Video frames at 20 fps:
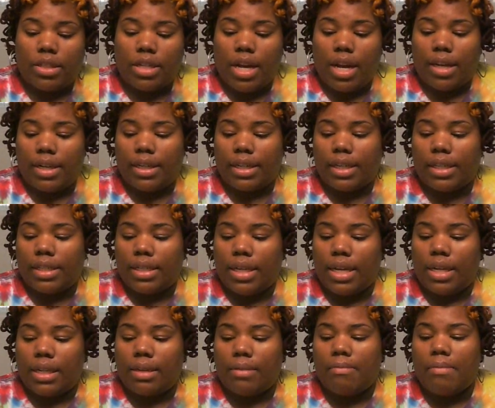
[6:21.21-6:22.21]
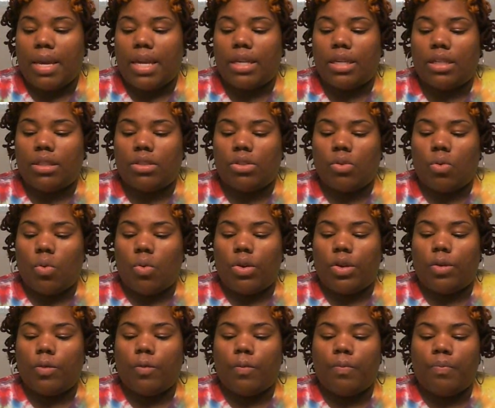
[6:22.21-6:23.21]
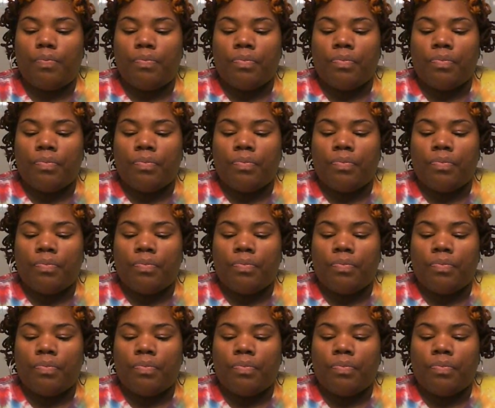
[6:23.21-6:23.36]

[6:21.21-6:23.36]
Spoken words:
Tonic and Daily Maintenance Oil.